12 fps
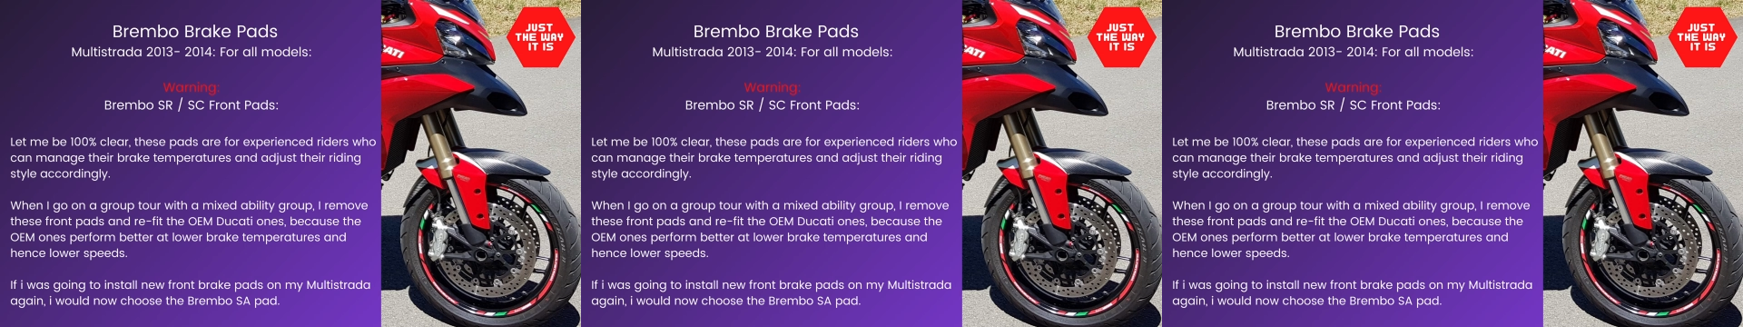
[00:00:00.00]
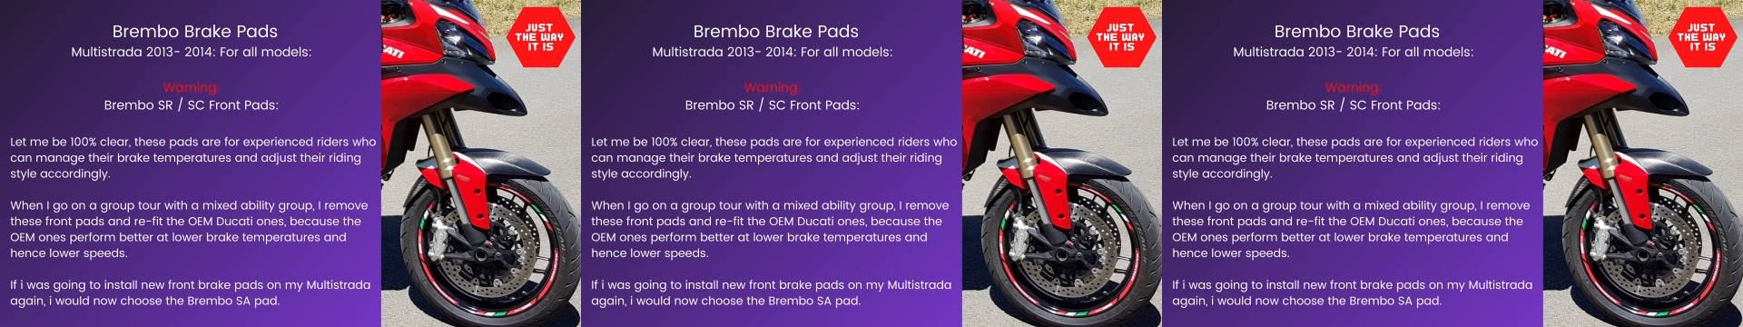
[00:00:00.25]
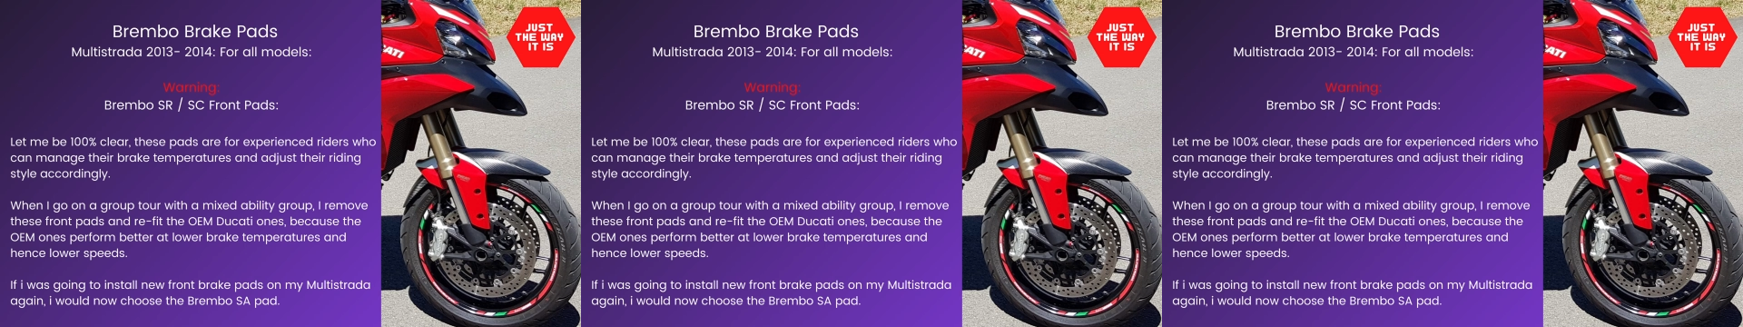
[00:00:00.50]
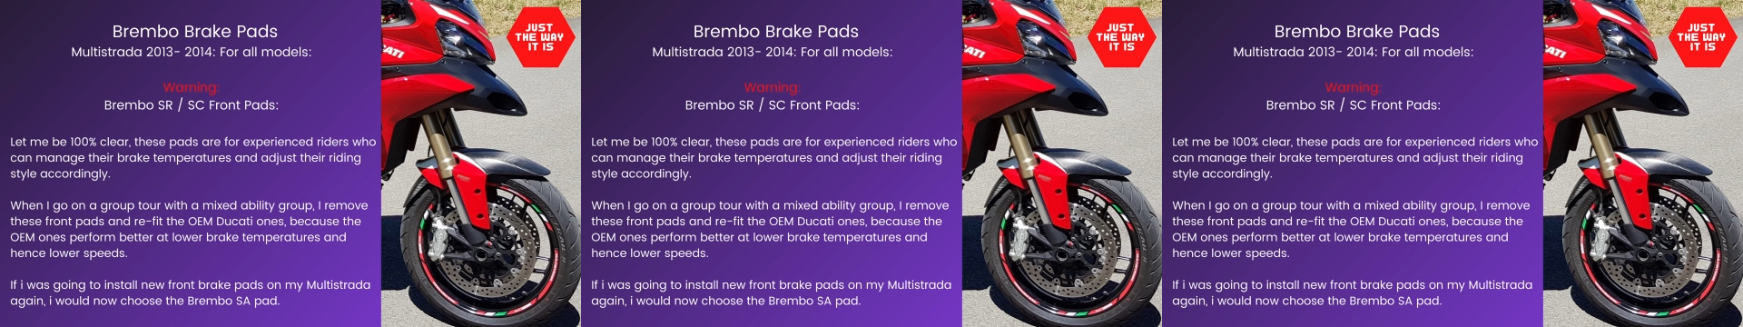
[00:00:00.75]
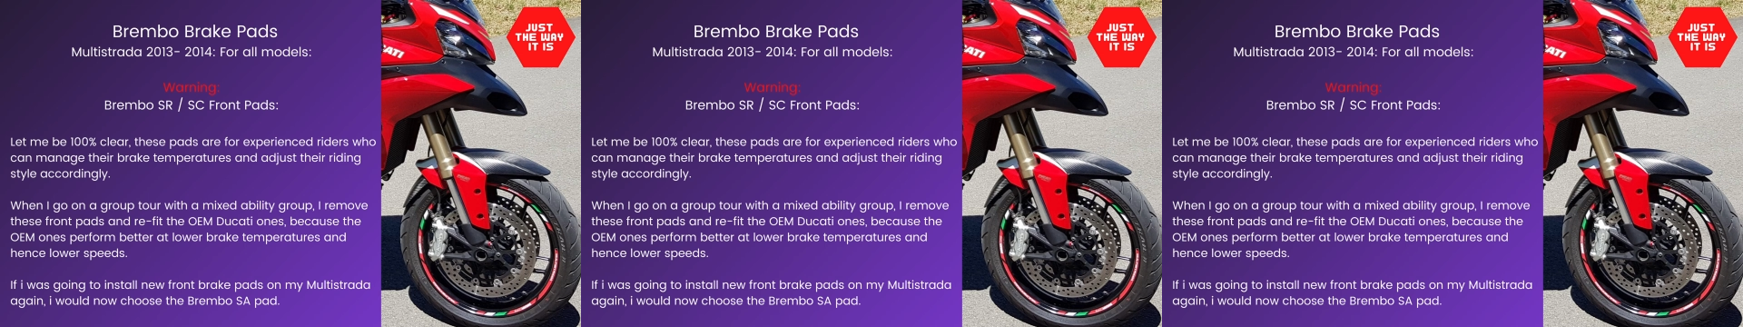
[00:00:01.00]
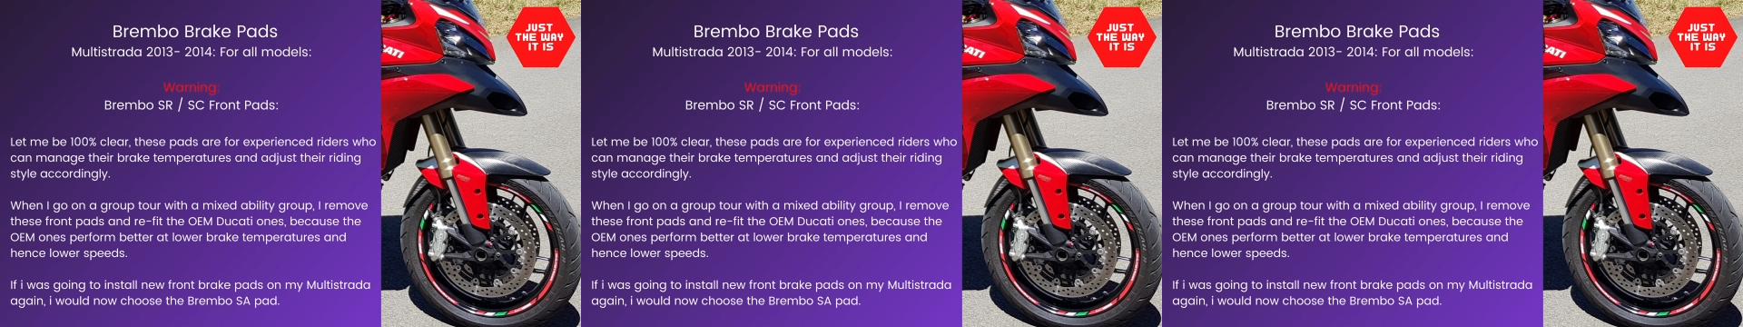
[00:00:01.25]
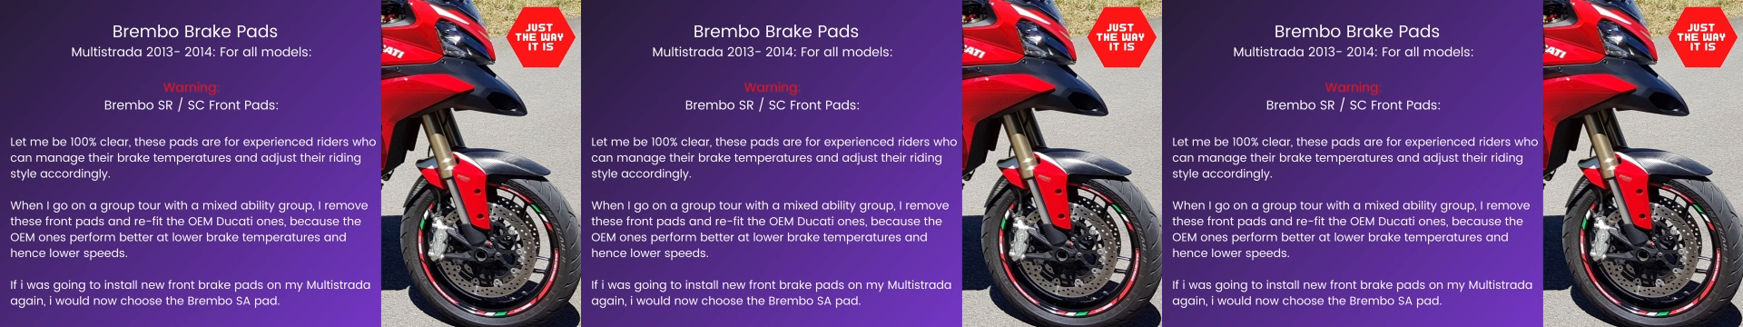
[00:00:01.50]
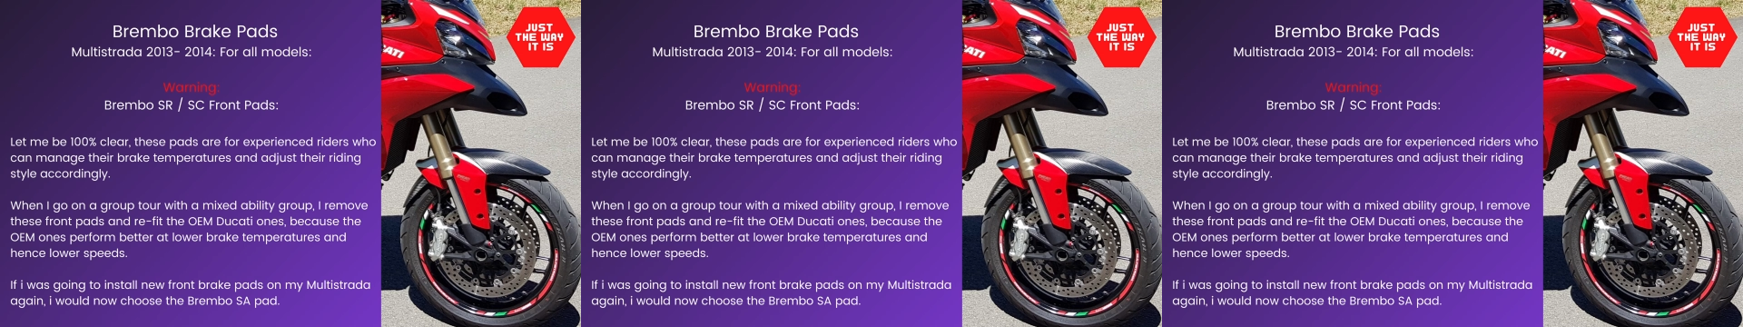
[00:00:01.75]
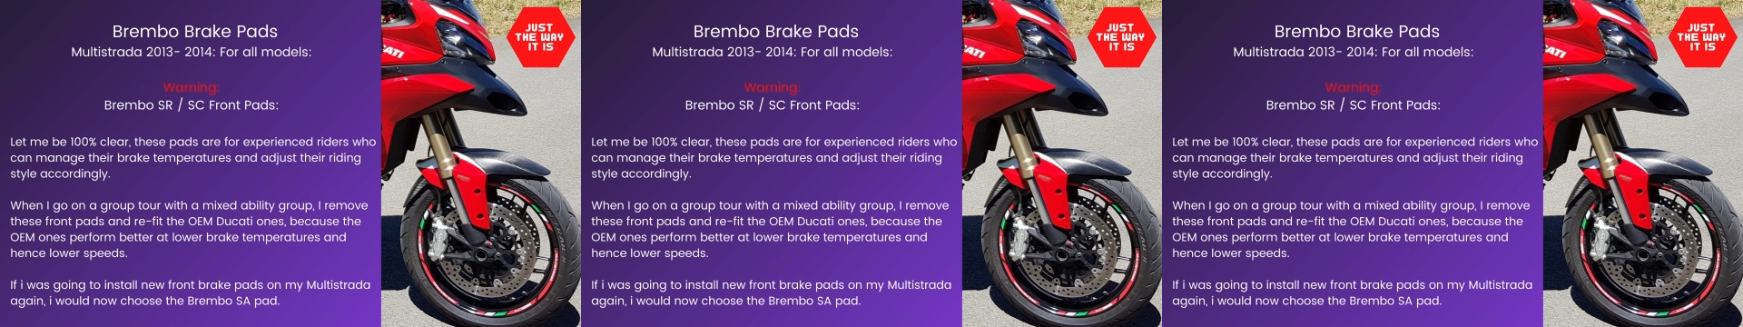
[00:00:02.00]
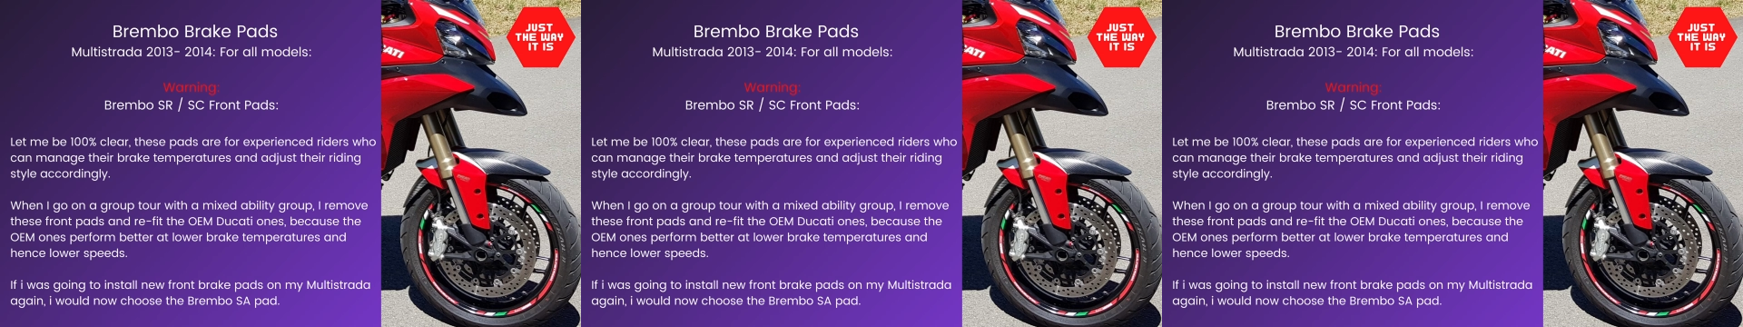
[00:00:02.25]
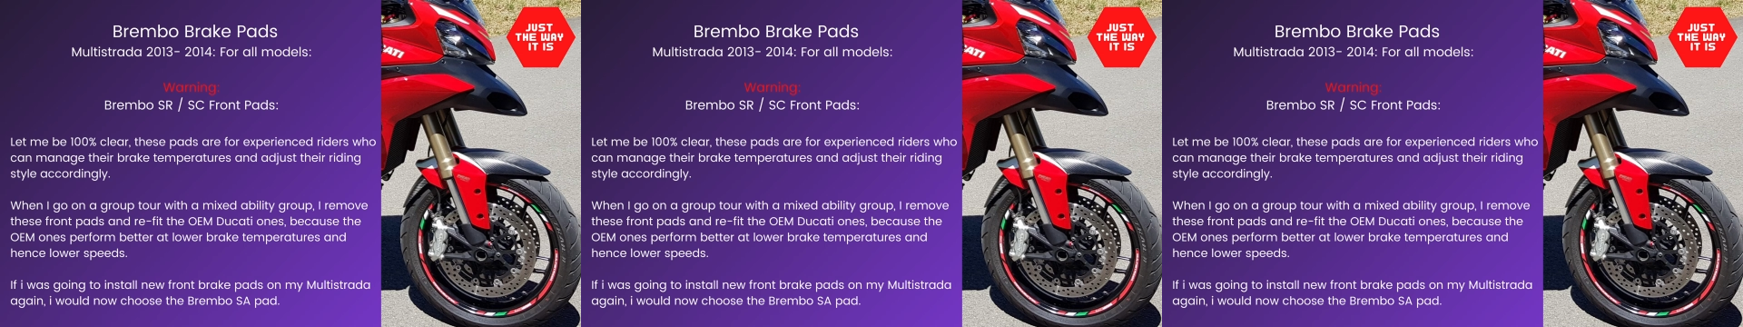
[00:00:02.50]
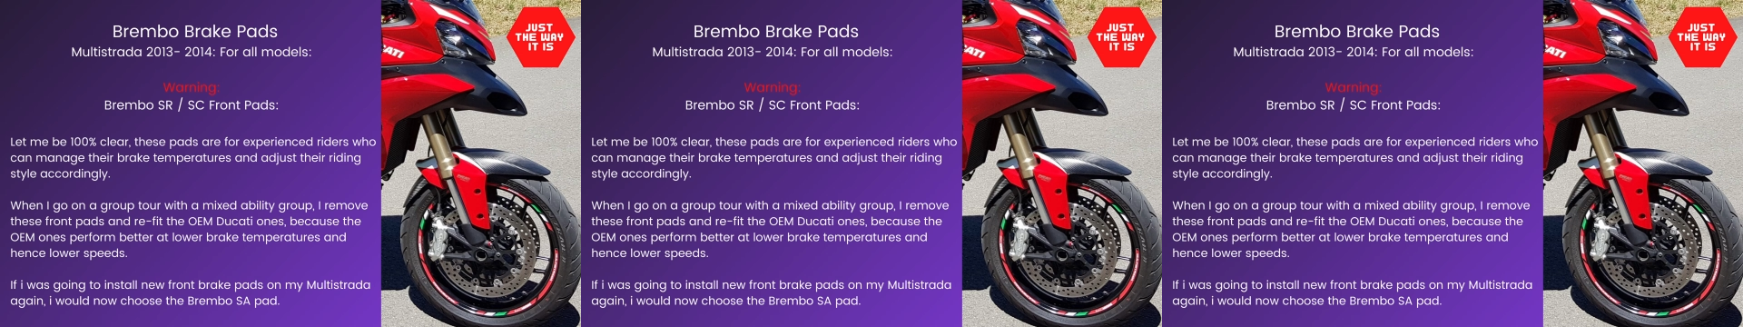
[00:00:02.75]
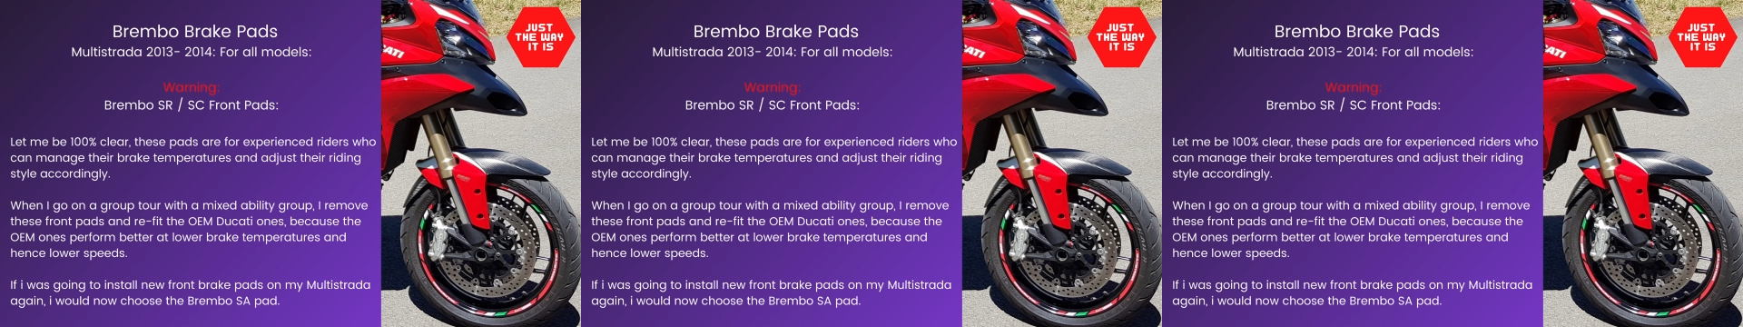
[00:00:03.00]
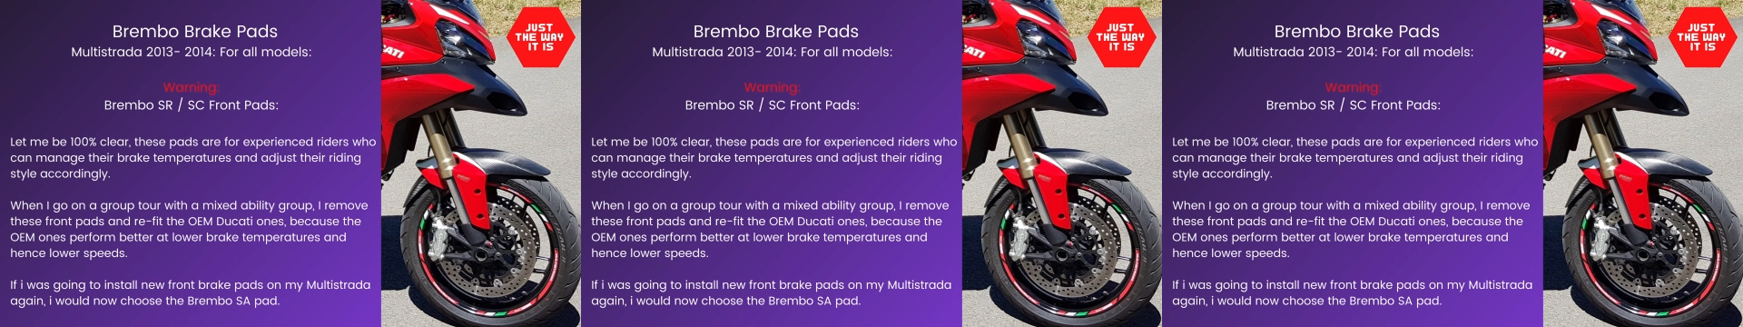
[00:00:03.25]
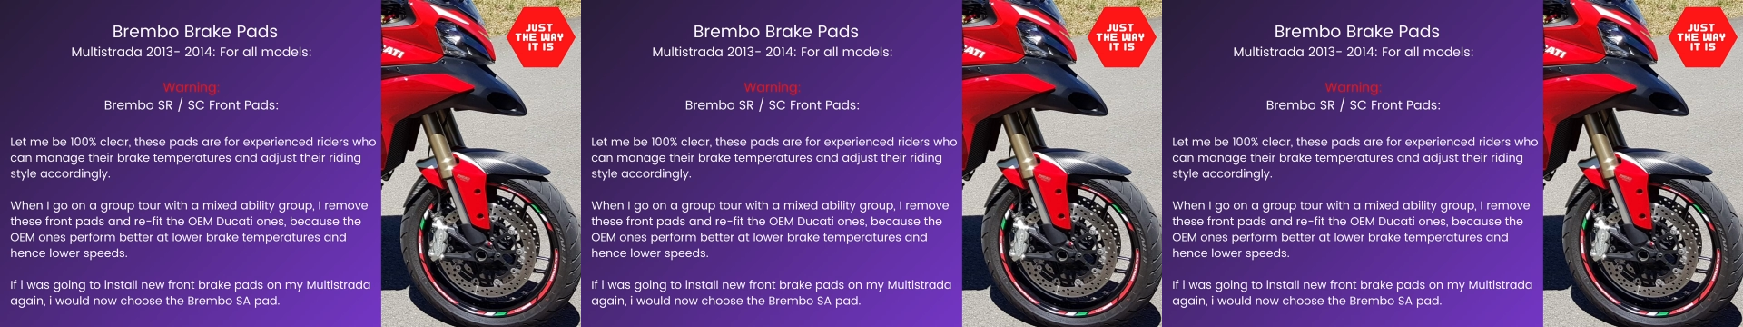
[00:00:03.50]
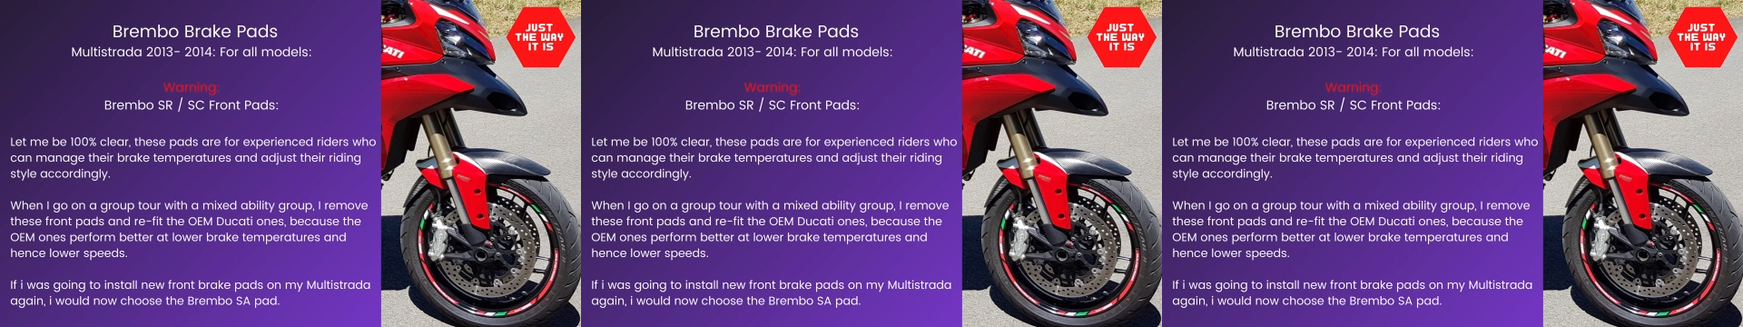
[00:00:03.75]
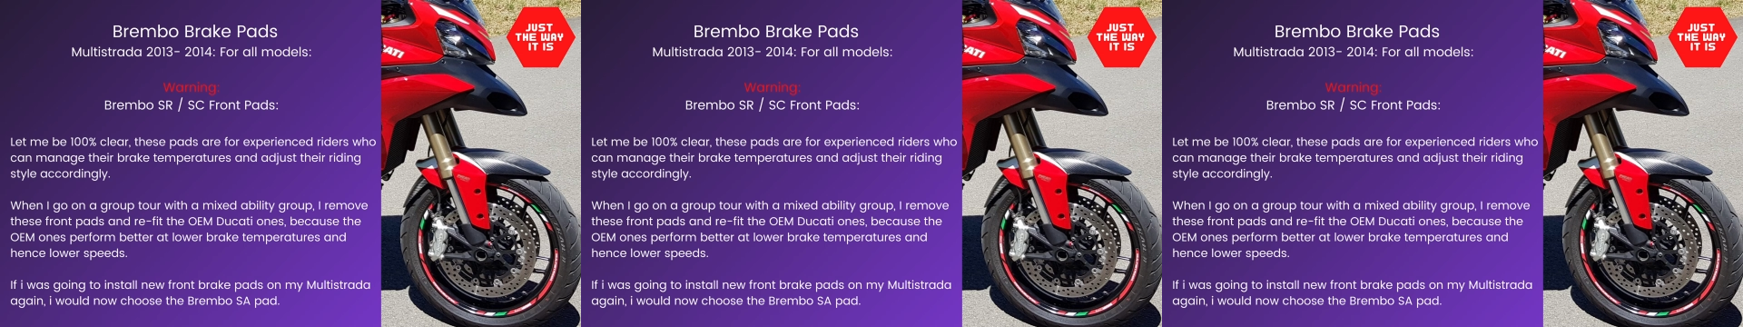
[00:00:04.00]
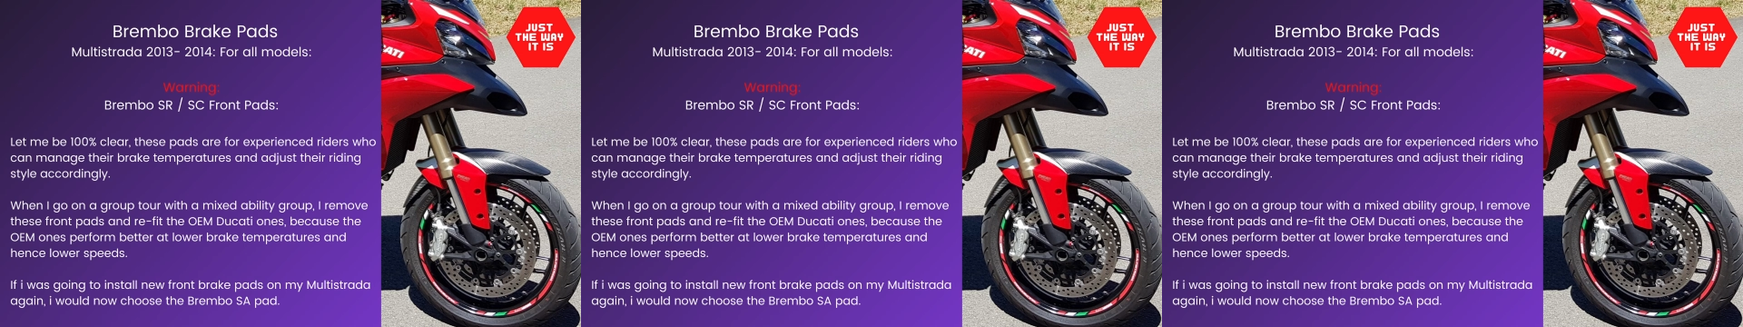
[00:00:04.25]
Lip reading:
[unreadable: no face in view]